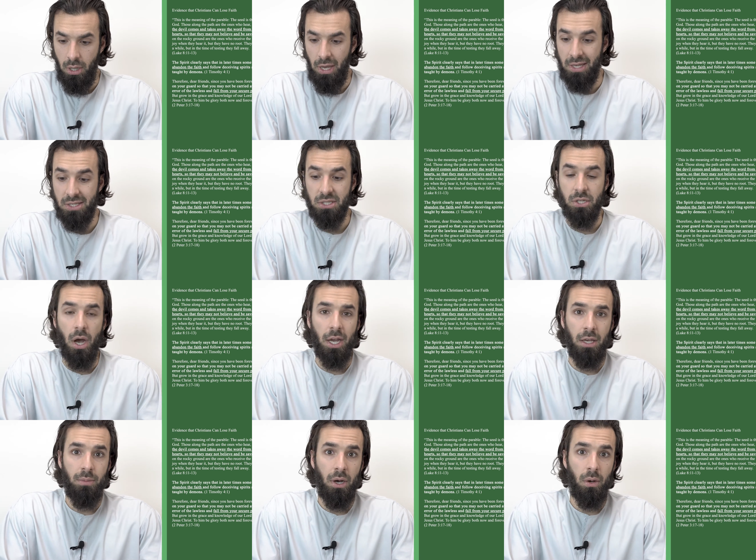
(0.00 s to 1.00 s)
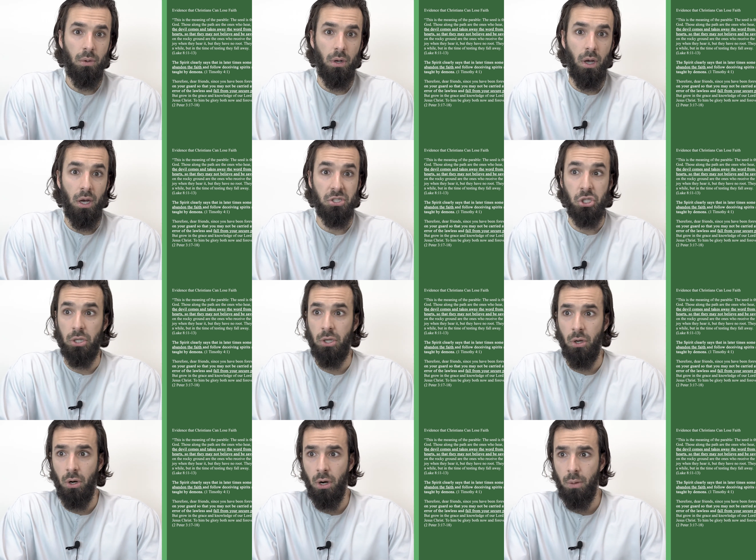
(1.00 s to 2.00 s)
Is this talking about
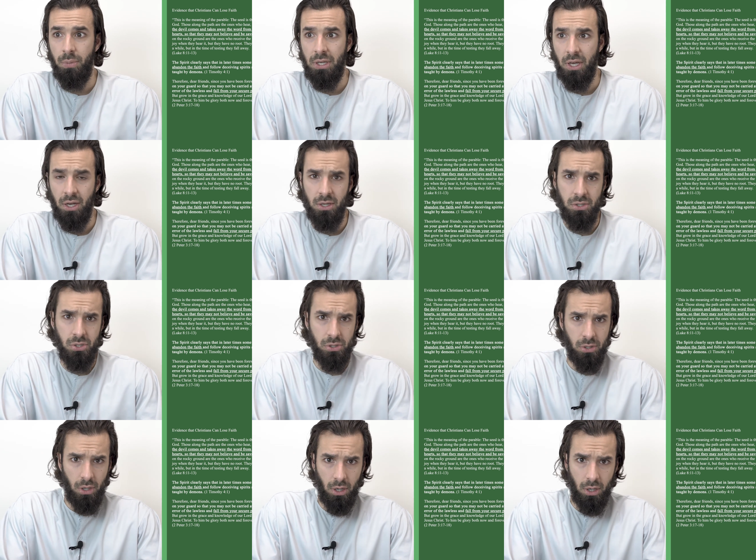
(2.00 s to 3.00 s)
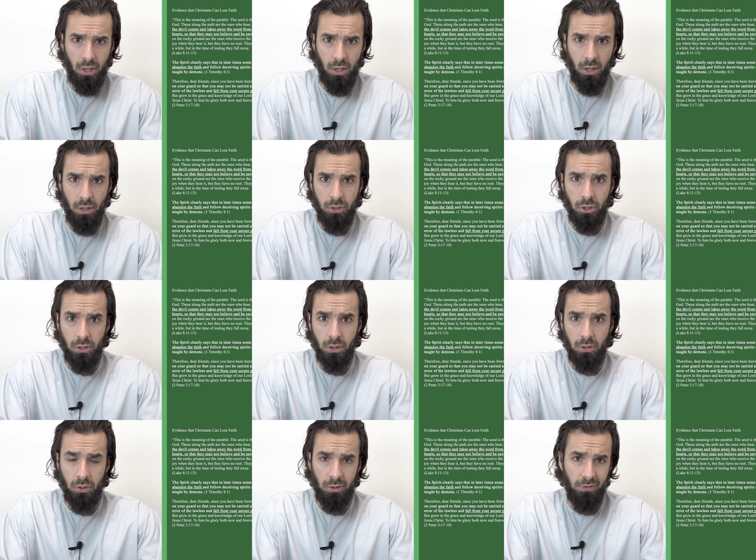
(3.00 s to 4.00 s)
secure because
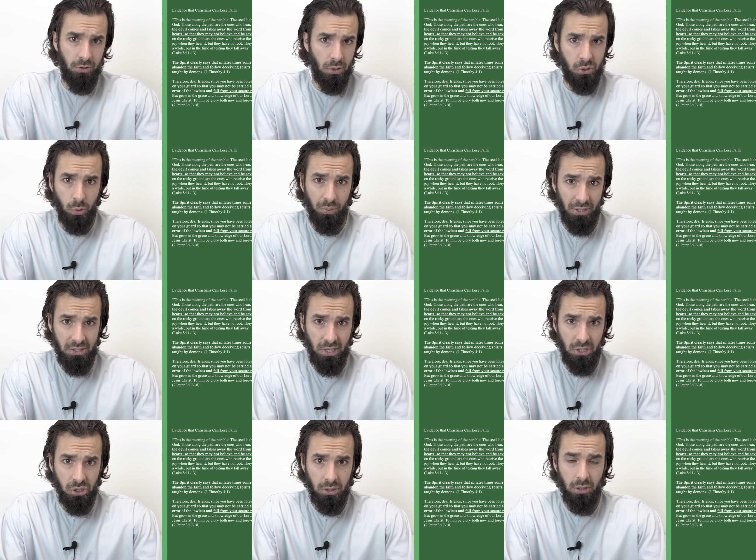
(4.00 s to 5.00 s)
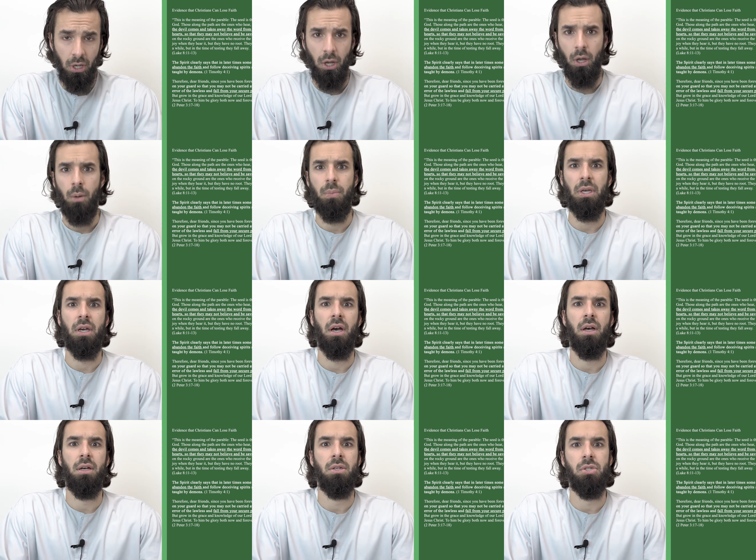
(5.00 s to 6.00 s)
you live close to a police station,
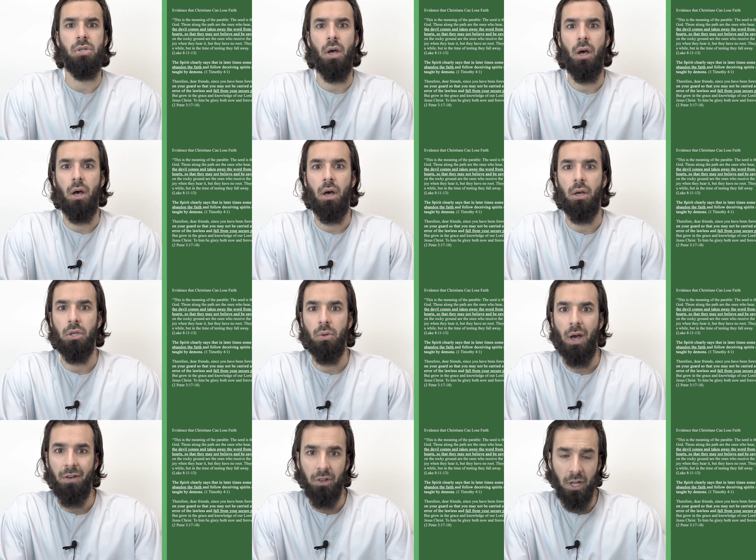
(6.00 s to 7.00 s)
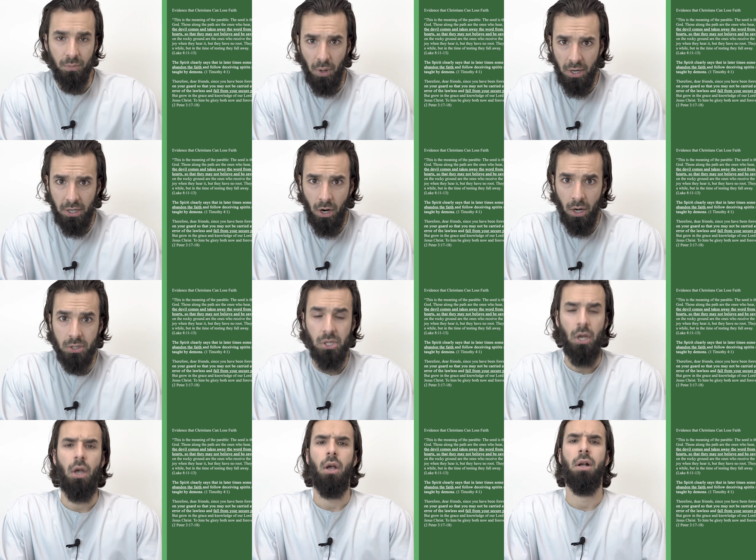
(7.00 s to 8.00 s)
because you have a lot of
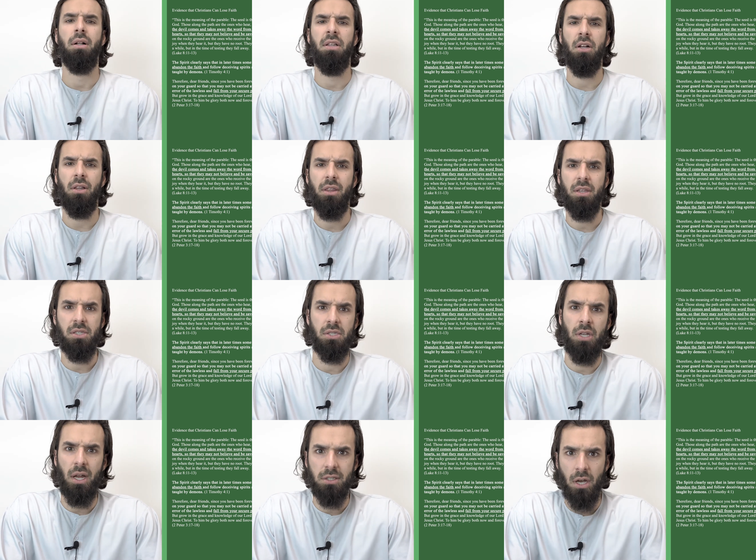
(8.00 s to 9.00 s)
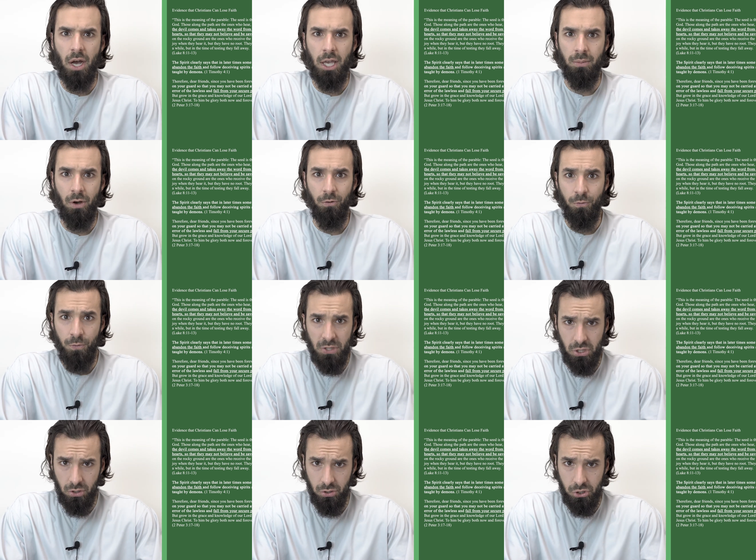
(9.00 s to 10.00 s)
bodyguards? Clearly, this is not talking about
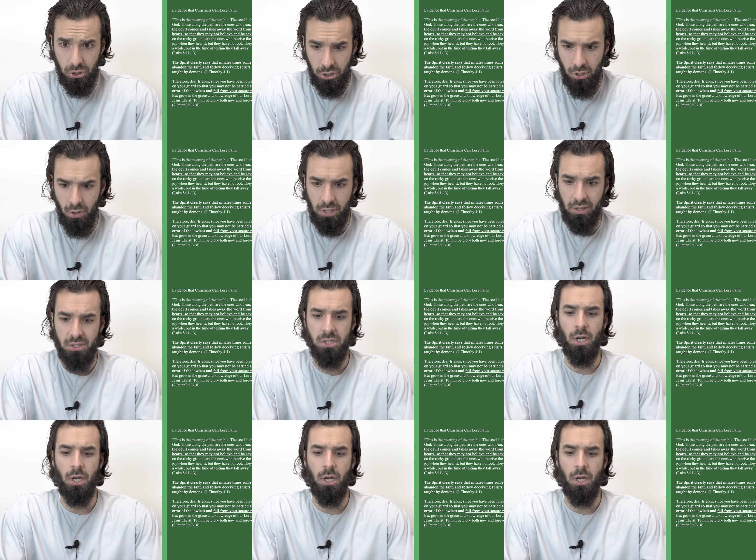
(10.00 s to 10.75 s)
physical security. This is